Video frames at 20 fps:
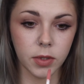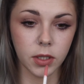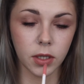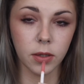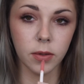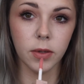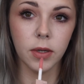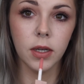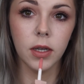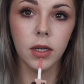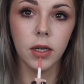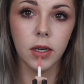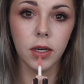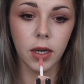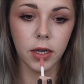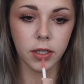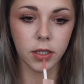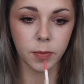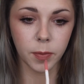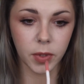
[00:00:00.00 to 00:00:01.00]
So
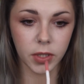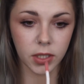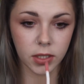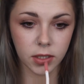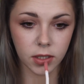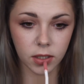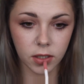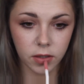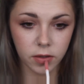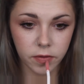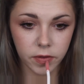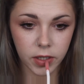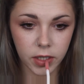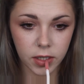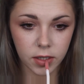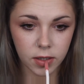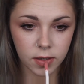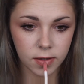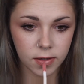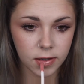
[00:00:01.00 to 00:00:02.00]
just put this all
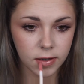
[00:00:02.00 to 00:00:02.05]
over.